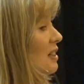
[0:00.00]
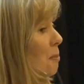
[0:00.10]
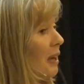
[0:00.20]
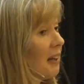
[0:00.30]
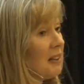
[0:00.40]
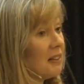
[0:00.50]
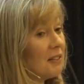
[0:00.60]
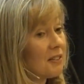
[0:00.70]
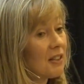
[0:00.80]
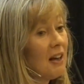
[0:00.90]

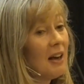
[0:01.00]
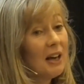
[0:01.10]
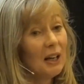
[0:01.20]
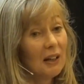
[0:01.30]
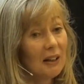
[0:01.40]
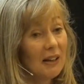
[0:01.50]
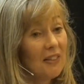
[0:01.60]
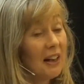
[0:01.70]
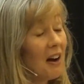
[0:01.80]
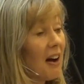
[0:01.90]
independence
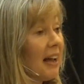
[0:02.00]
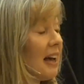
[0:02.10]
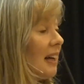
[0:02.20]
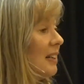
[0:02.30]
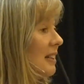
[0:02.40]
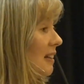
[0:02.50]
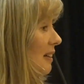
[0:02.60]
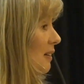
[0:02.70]
that I had,